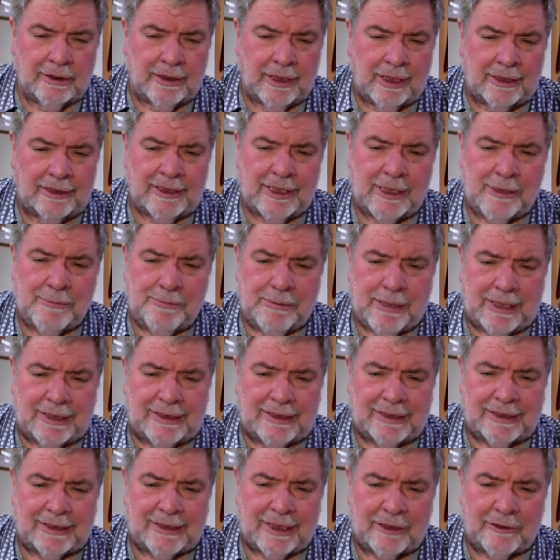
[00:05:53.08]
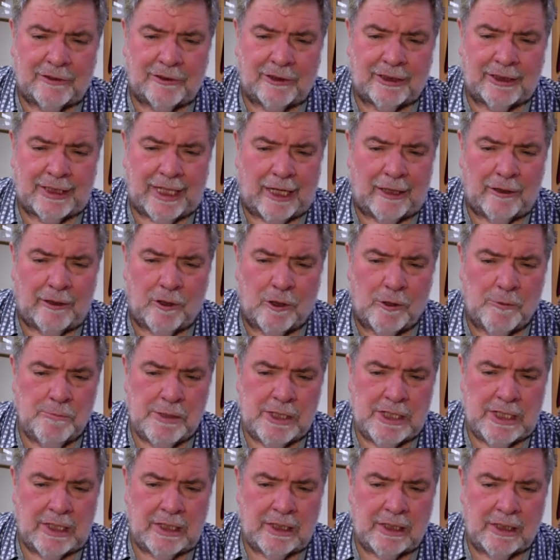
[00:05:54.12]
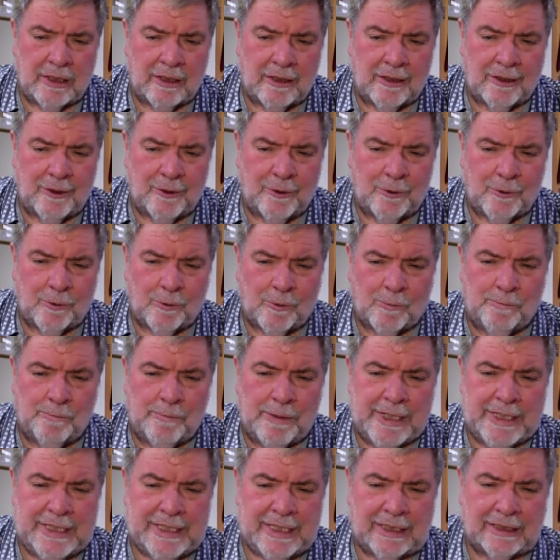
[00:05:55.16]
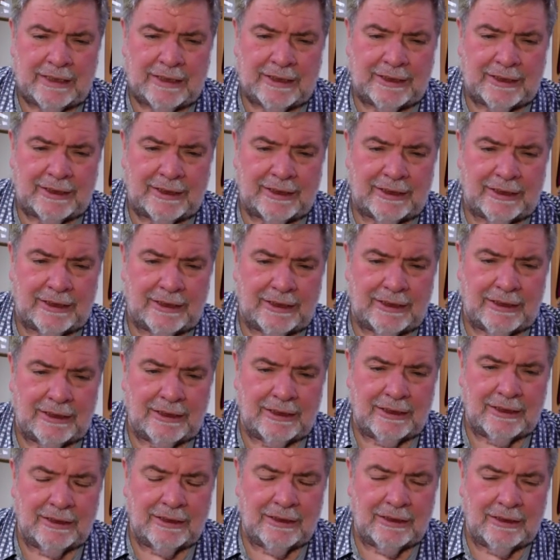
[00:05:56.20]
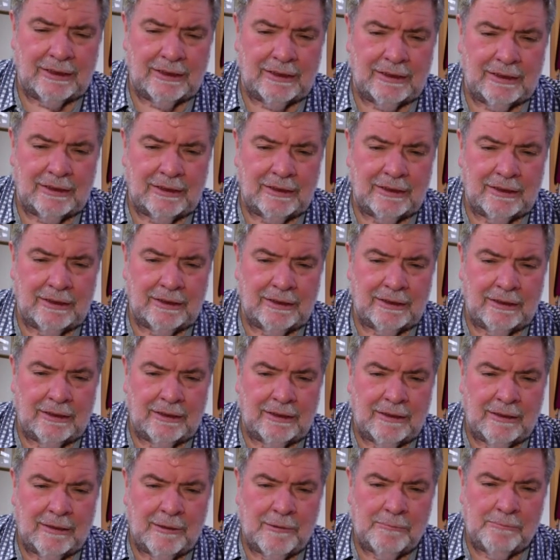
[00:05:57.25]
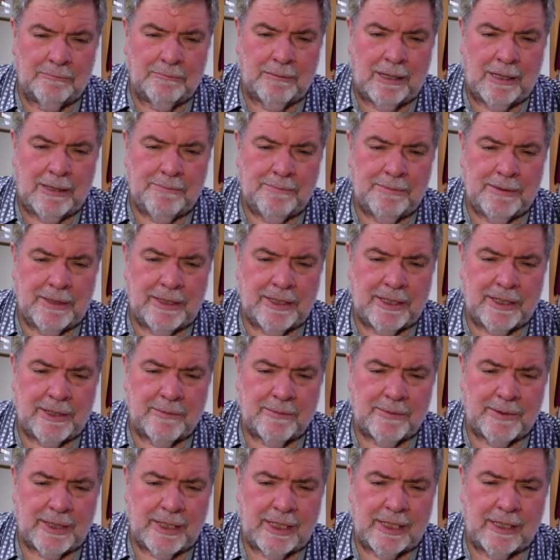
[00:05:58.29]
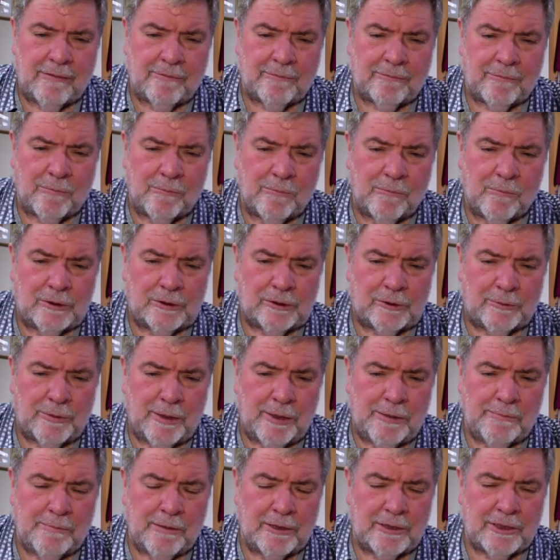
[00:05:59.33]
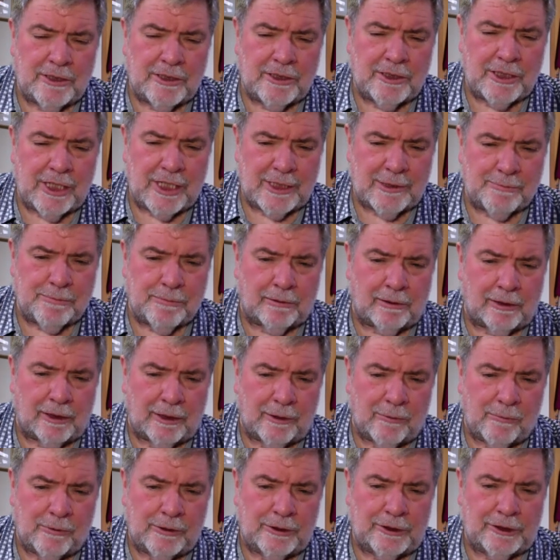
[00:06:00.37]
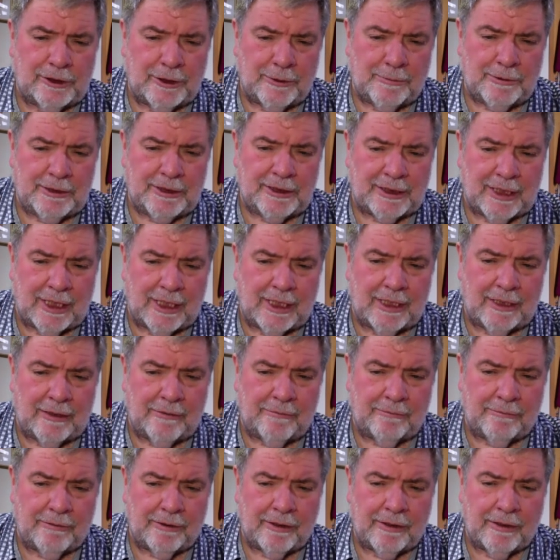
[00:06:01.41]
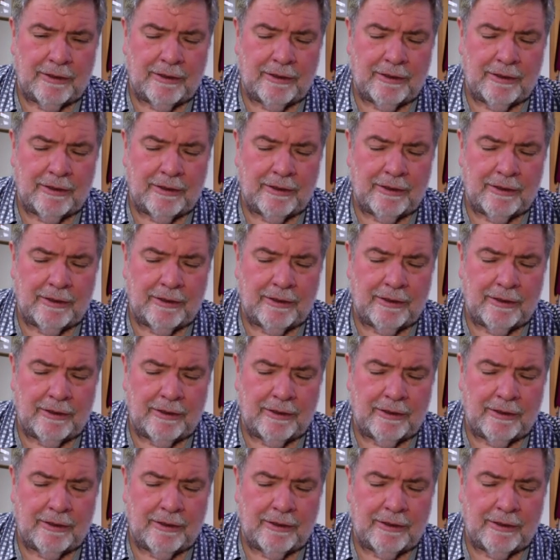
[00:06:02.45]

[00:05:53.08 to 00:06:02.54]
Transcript: a deep existential anomie or meaninglessness, may be the thing from which we most desperately wish to be saved.